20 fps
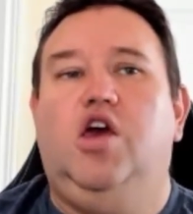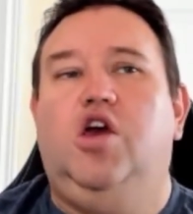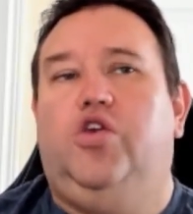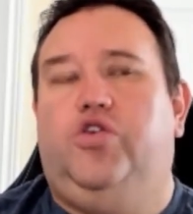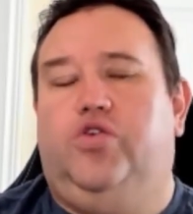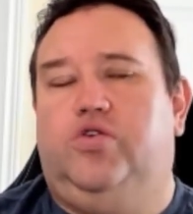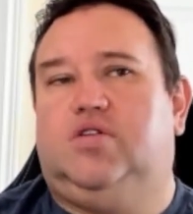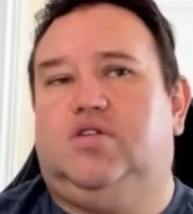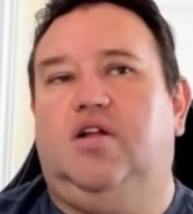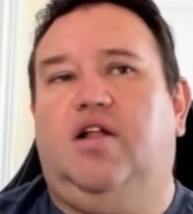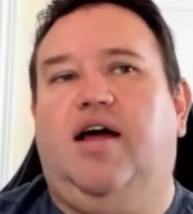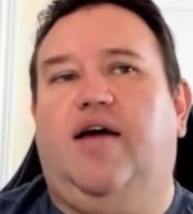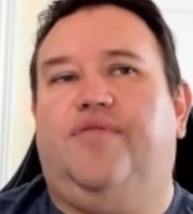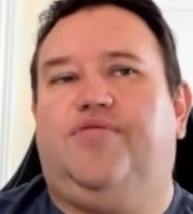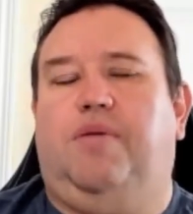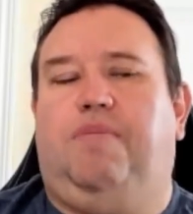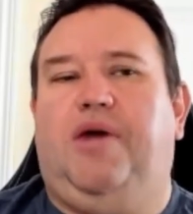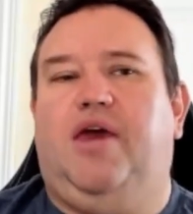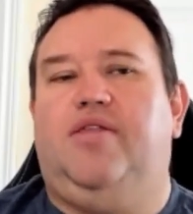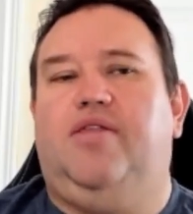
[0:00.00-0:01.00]
you still have to
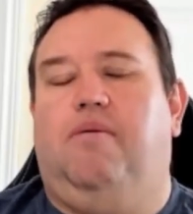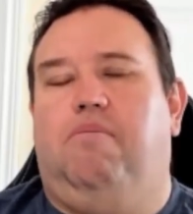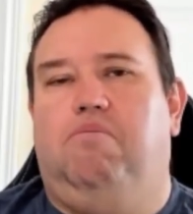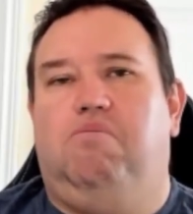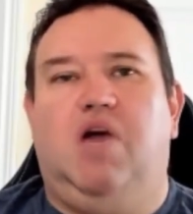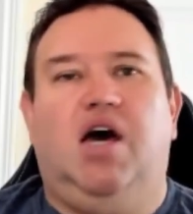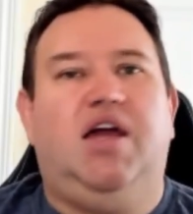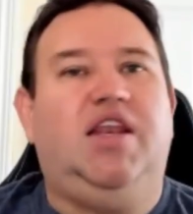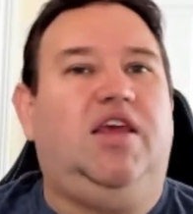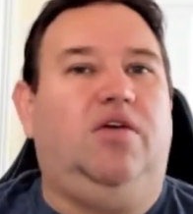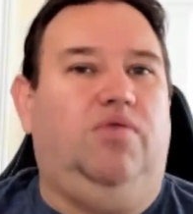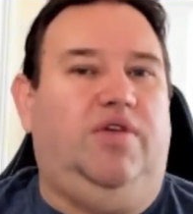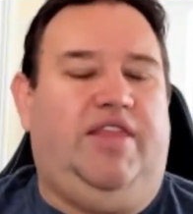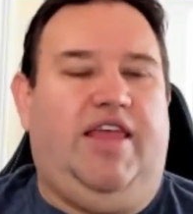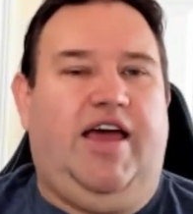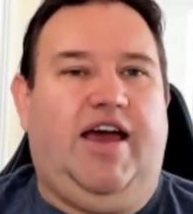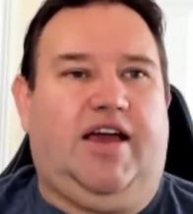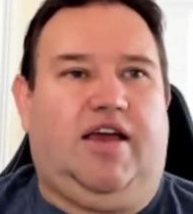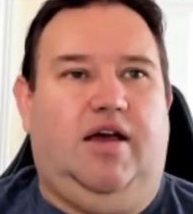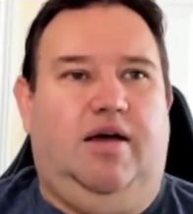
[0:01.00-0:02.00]
pay the money when
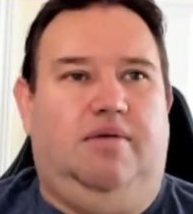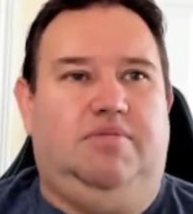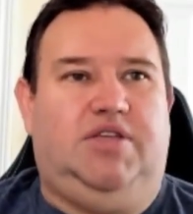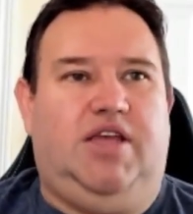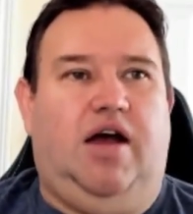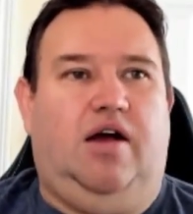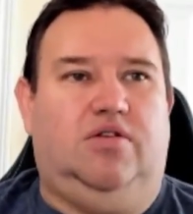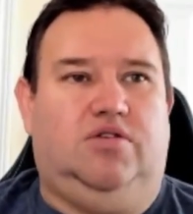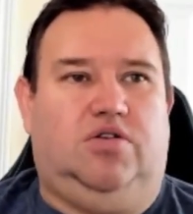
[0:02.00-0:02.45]
that comes out.